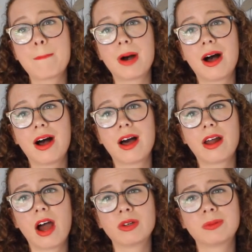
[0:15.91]

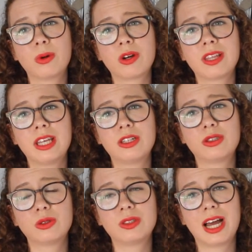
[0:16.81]
but I was born in the year
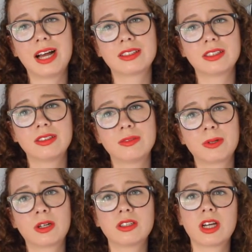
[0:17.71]
2000
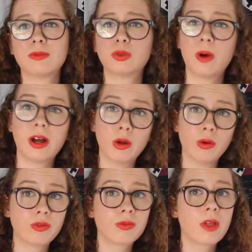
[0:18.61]
because I'm
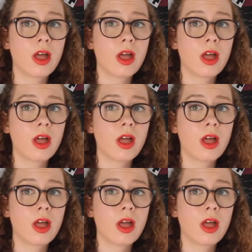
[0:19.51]
12,